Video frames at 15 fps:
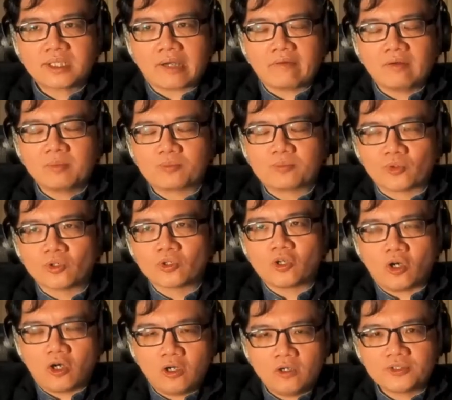current
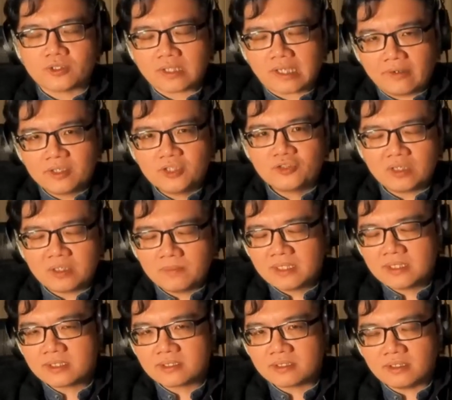protocols or current
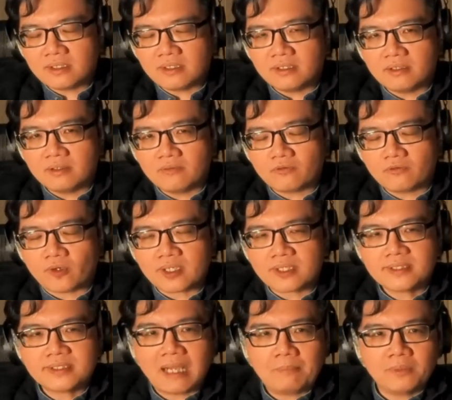treatments for
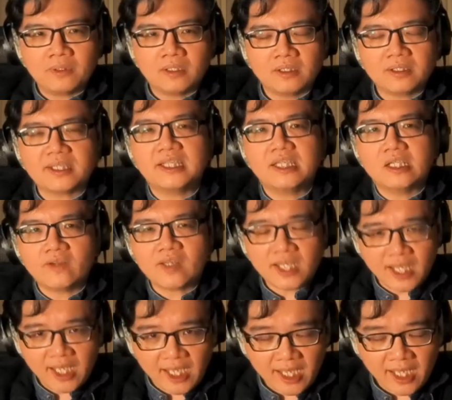example hearing
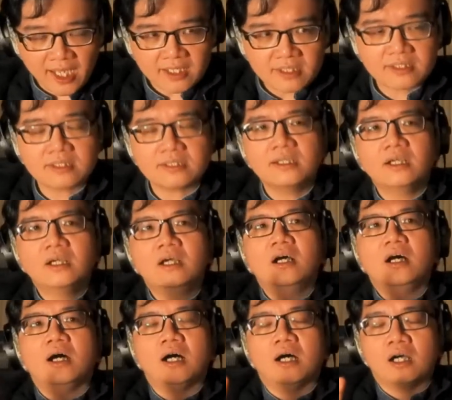aids
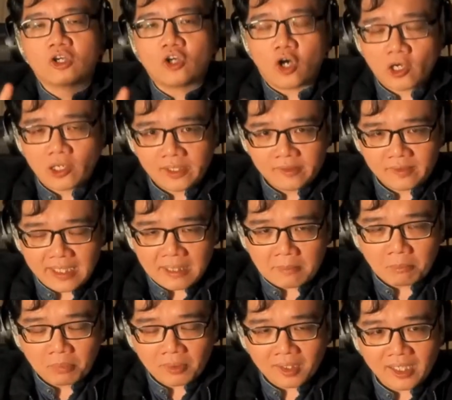uh, cochlear
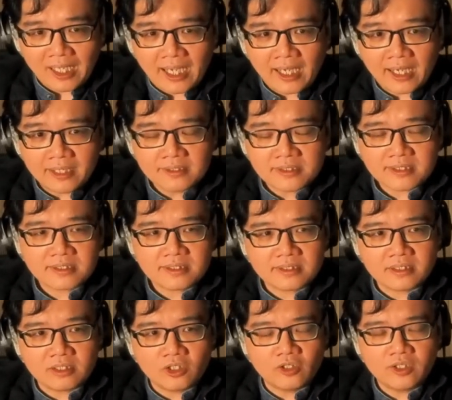implants.
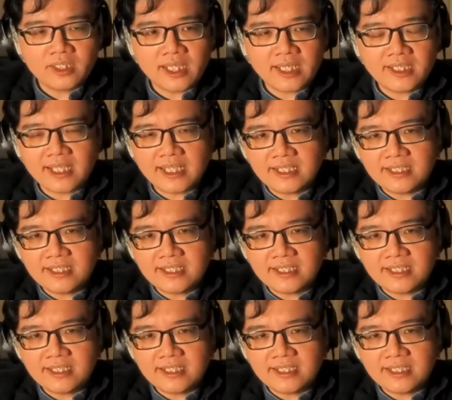You know, they they